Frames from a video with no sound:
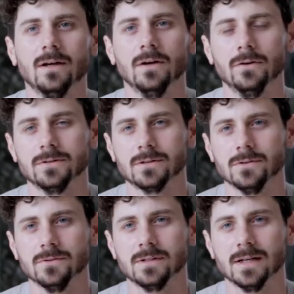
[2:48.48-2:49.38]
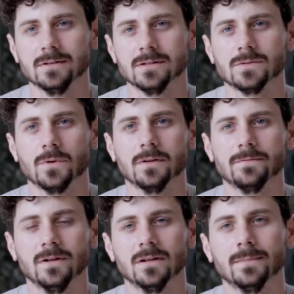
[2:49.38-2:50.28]
It also tells us what the
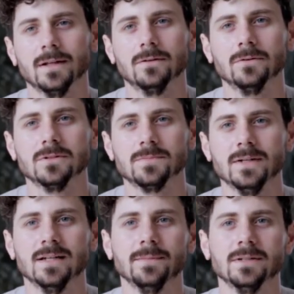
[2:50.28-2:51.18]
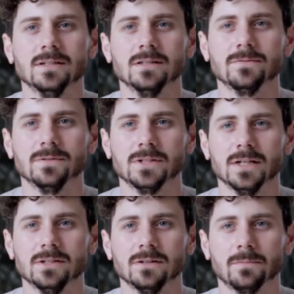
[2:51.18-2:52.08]
fundamental speed limit is for
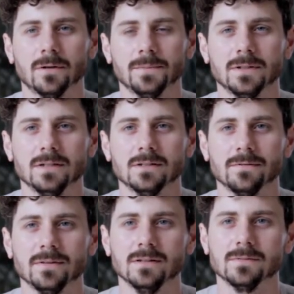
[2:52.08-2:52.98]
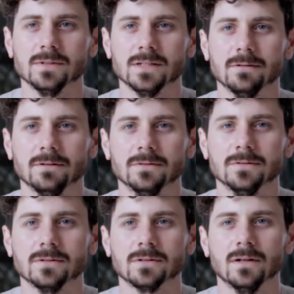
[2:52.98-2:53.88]
changing the properties of these
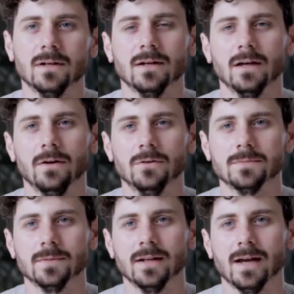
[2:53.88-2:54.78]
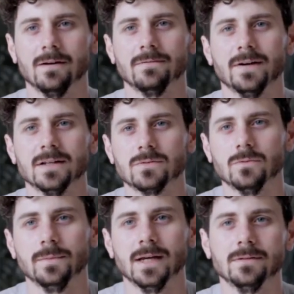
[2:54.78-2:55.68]
materials, and ultimately how fast
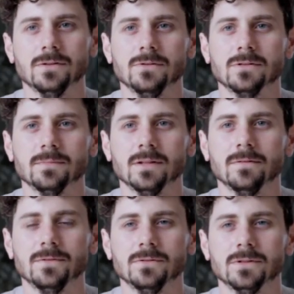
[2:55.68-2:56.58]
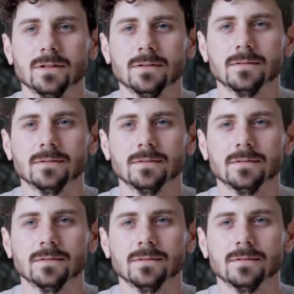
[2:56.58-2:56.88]
we'll be able to use them in the future.